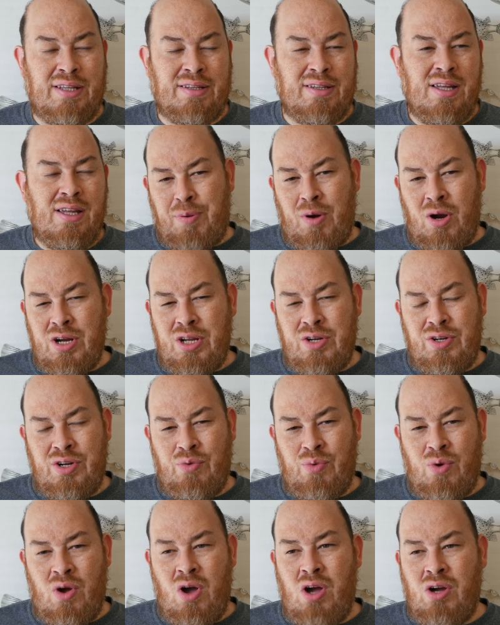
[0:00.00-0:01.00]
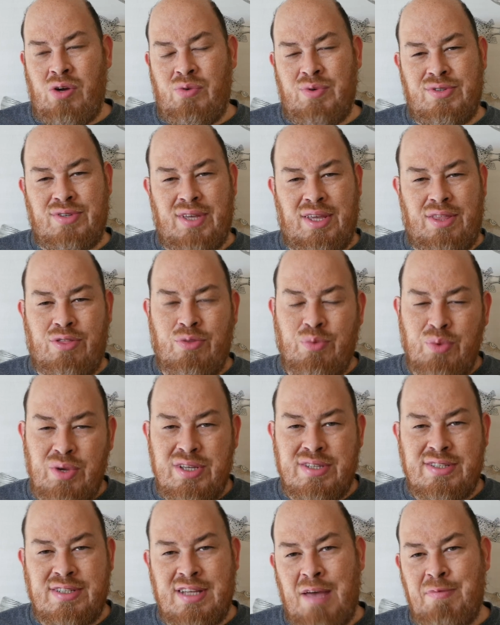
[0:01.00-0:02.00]
Like the part you did wrong was like
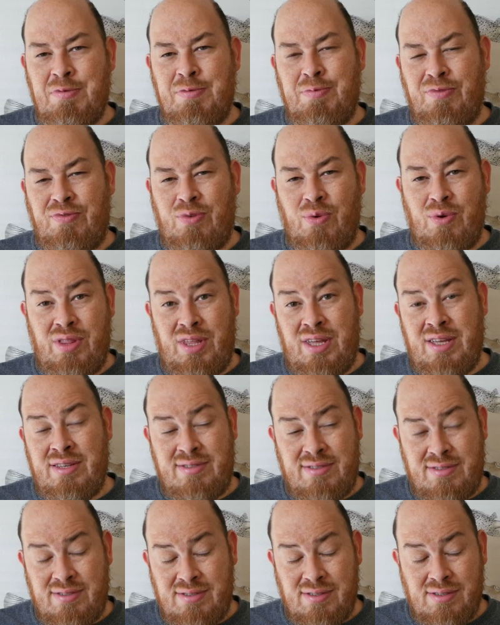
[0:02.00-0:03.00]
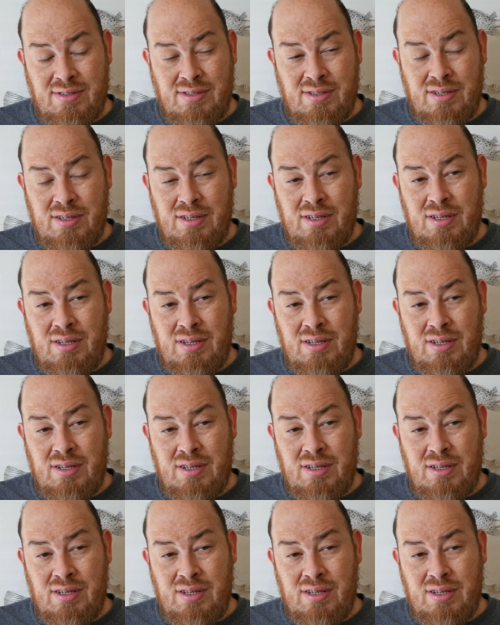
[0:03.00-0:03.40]
three steps before this